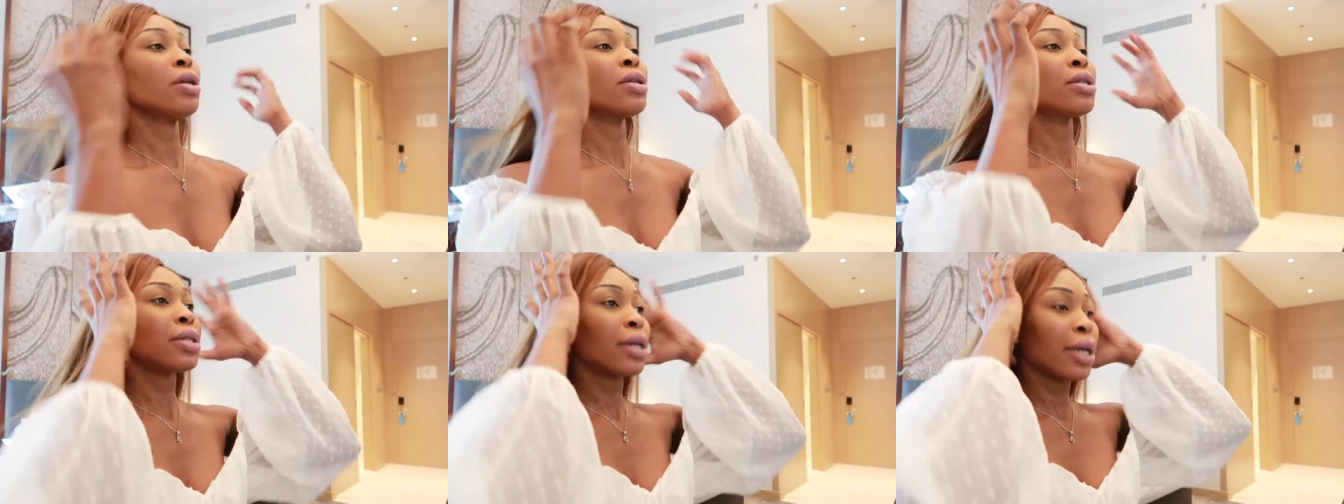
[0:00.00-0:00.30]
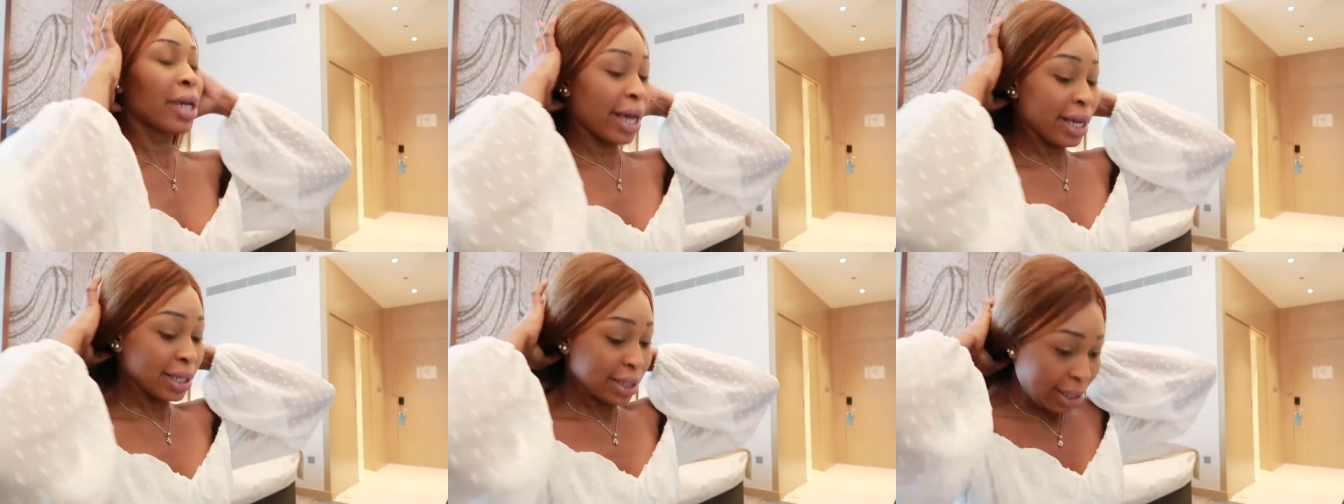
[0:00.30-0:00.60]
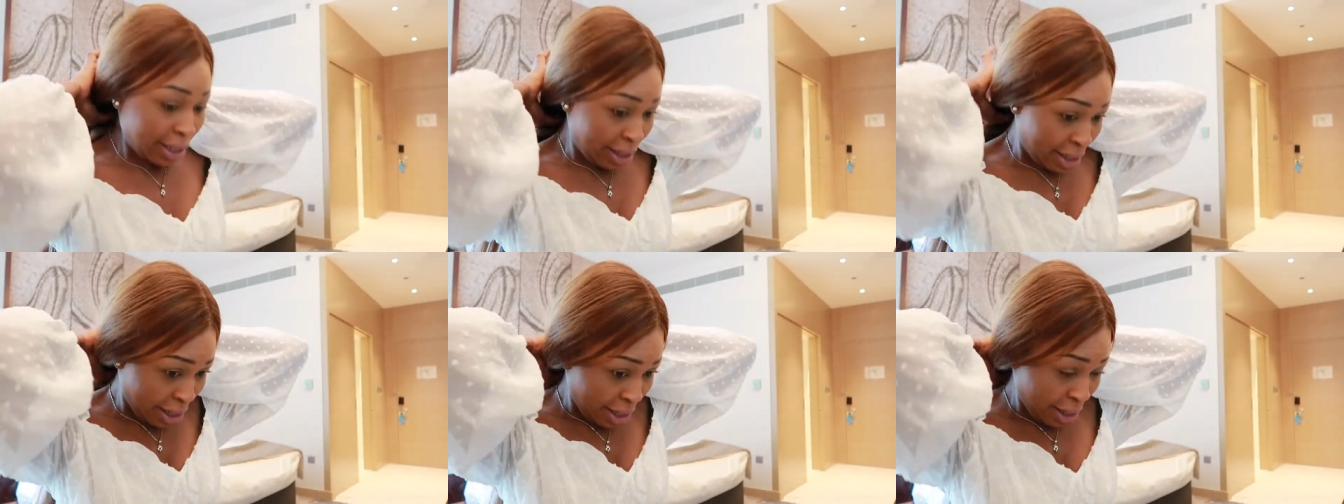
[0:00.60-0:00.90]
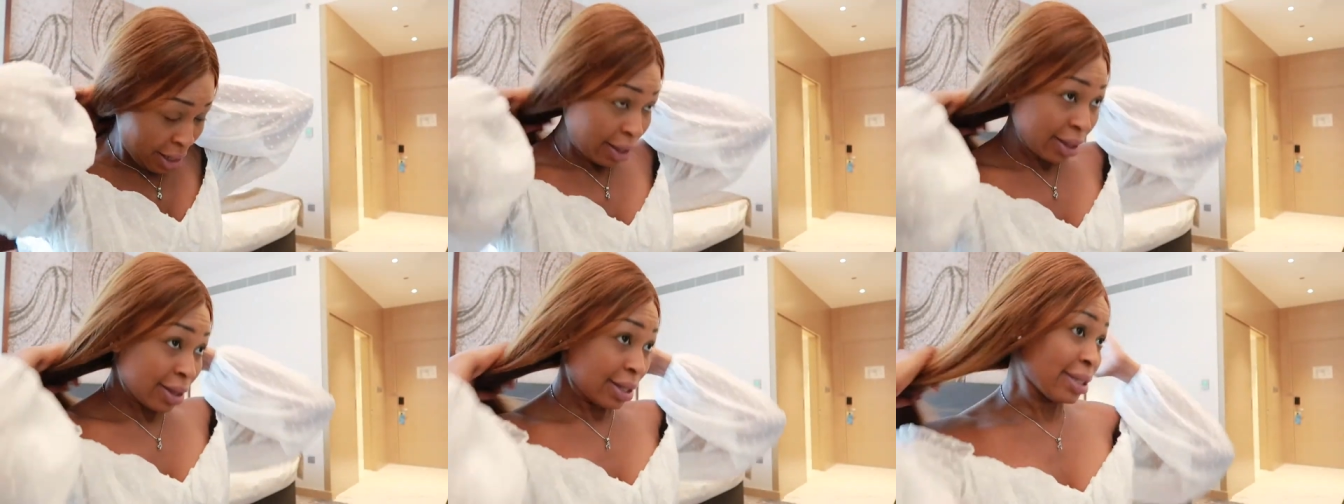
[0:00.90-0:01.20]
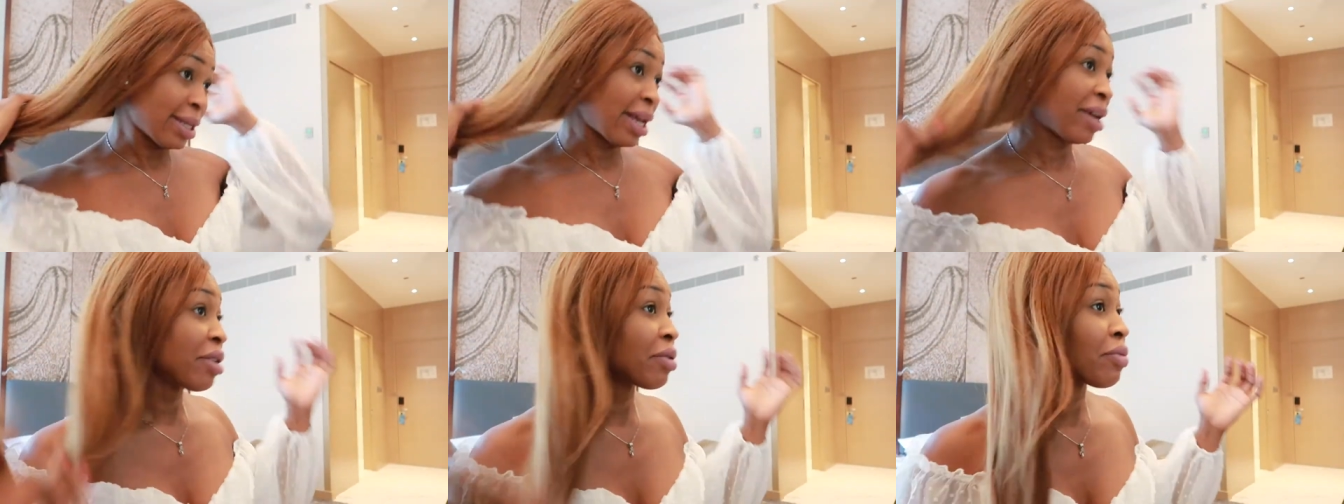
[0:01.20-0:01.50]
so guys the
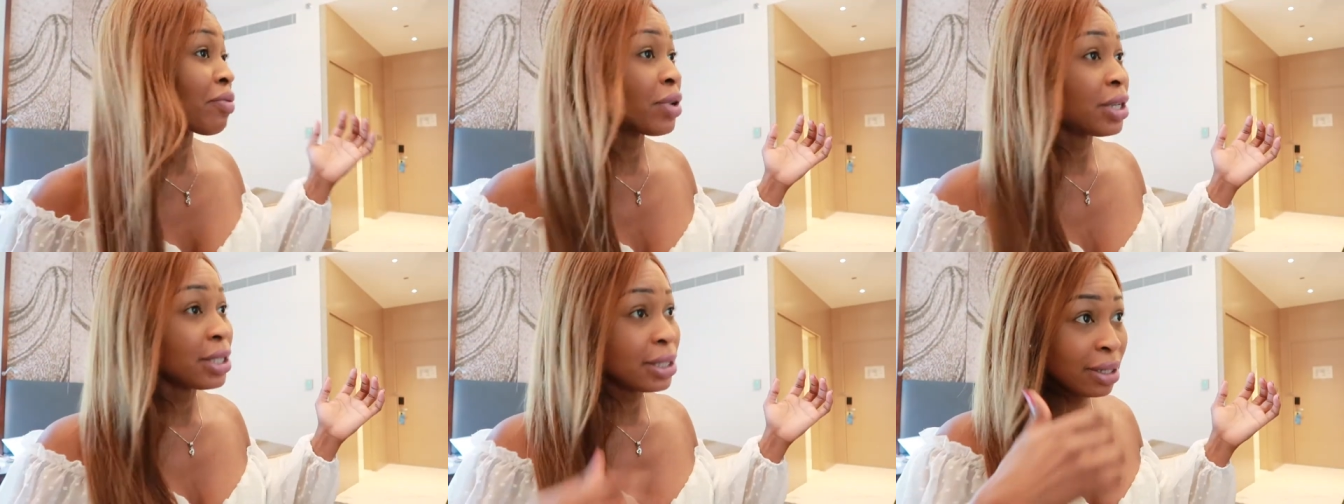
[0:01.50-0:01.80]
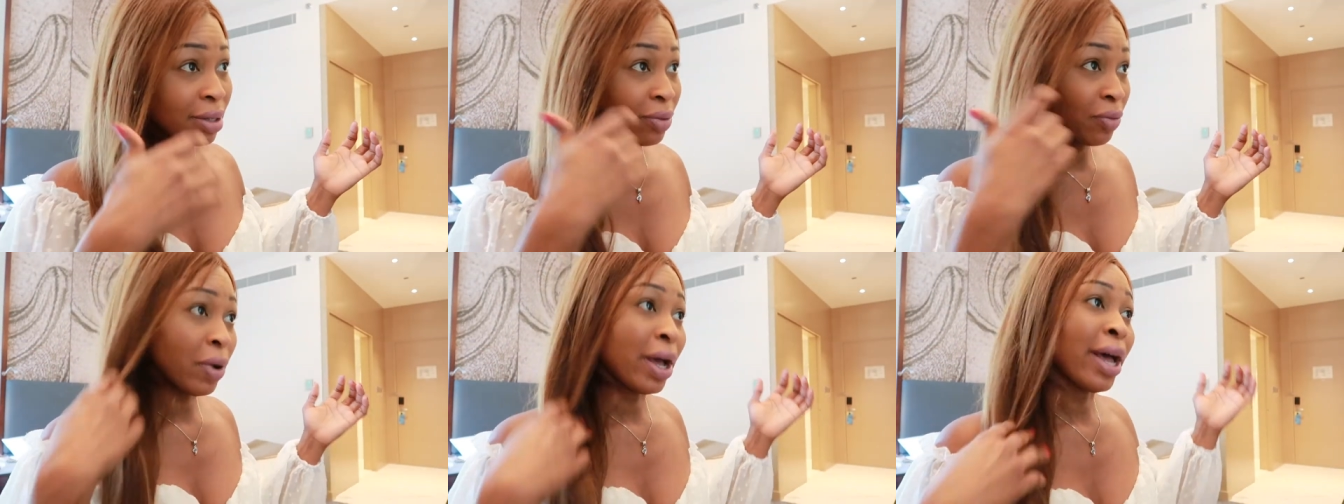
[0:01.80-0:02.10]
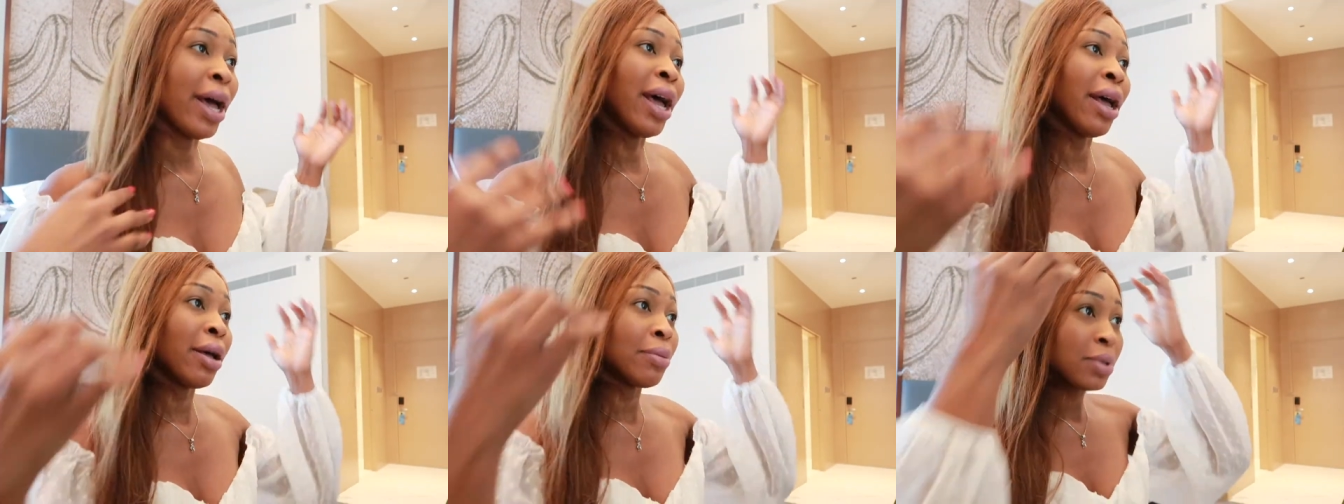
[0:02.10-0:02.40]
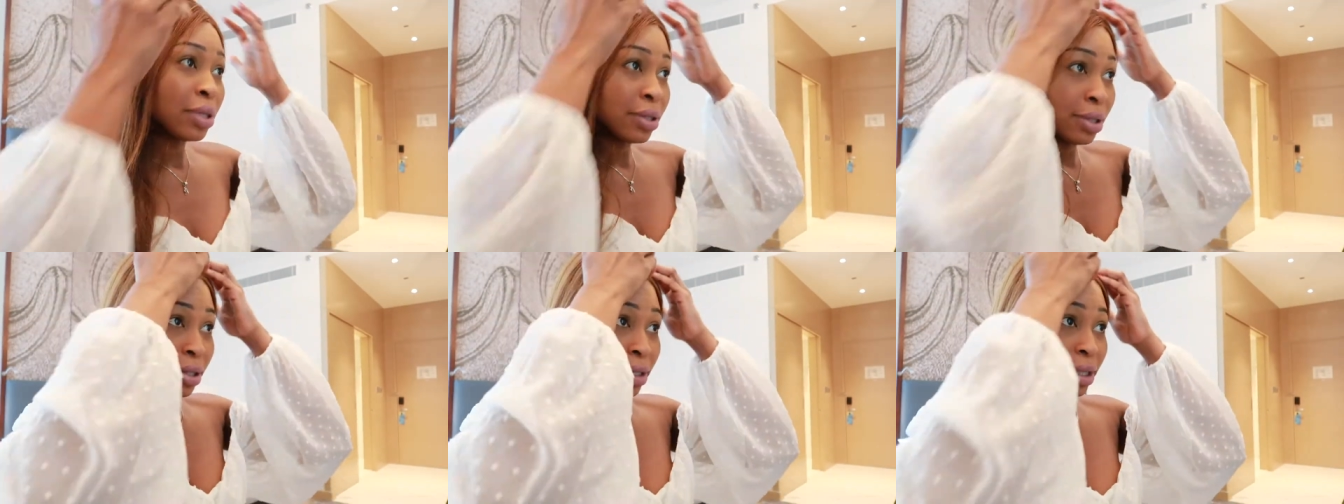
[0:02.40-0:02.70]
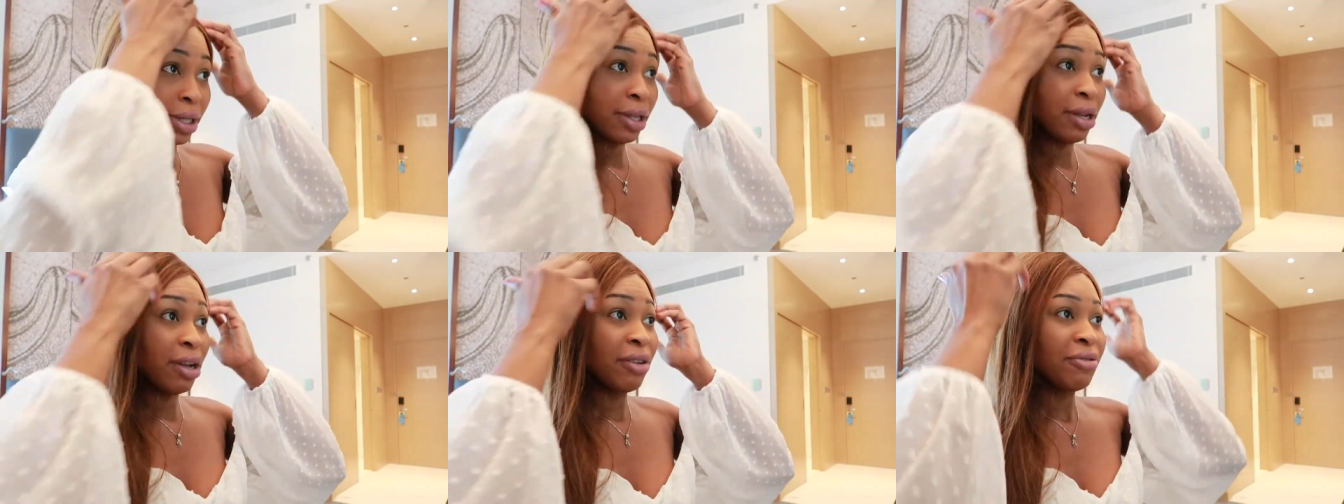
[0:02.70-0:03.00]
second reason why i
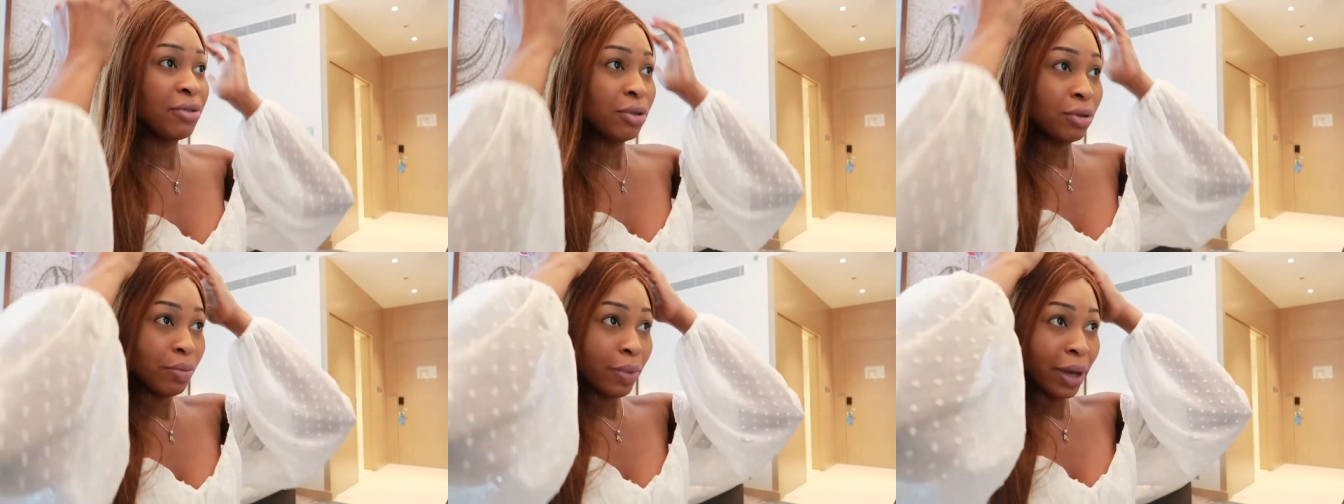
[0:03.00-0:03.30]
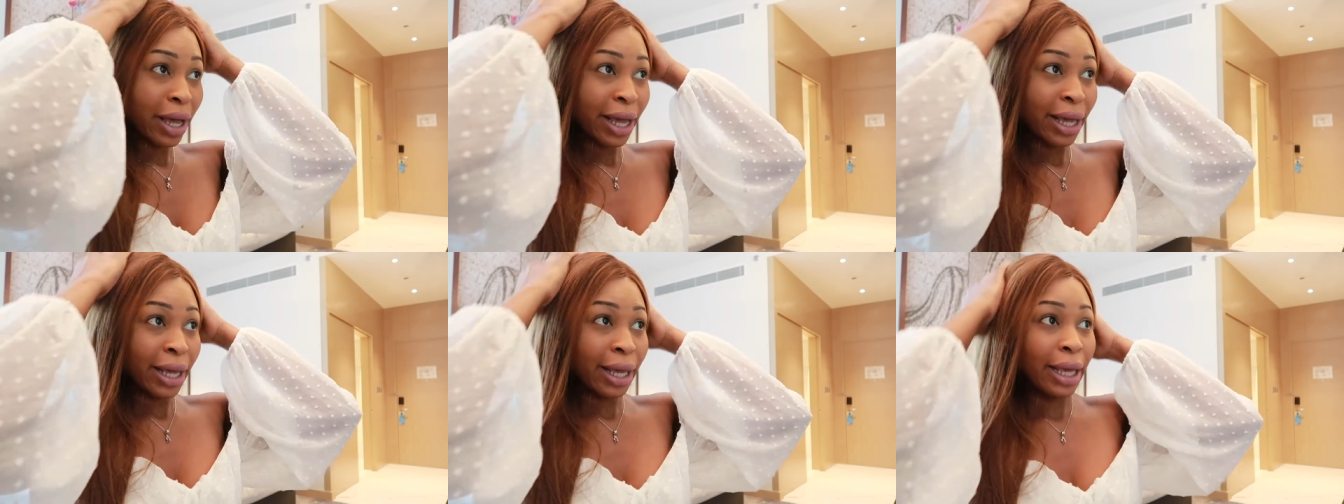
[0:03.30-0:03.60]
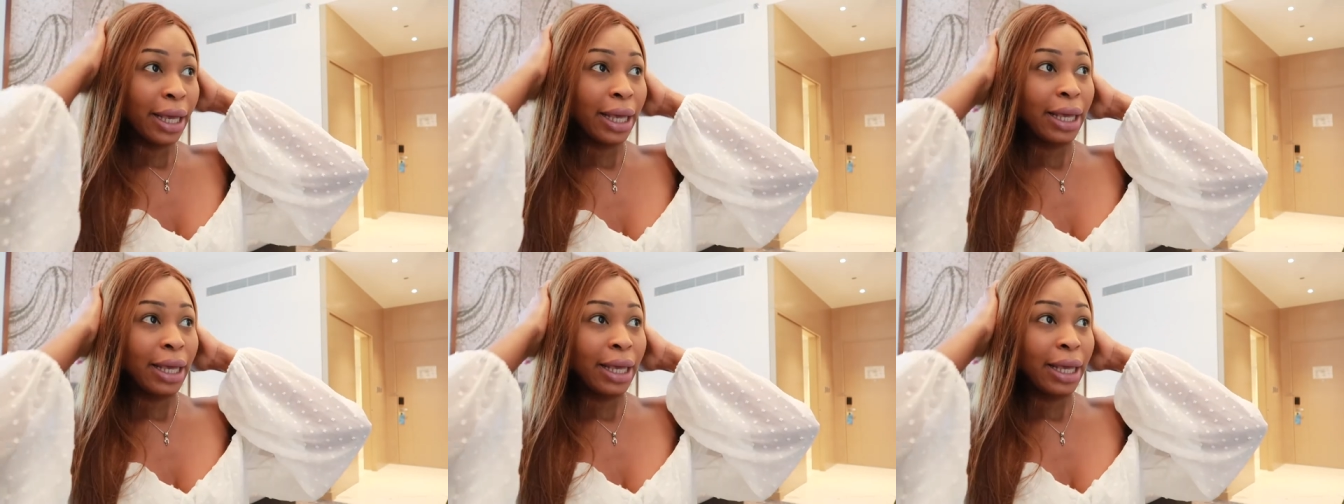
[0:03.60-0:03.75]
absolutely love dubai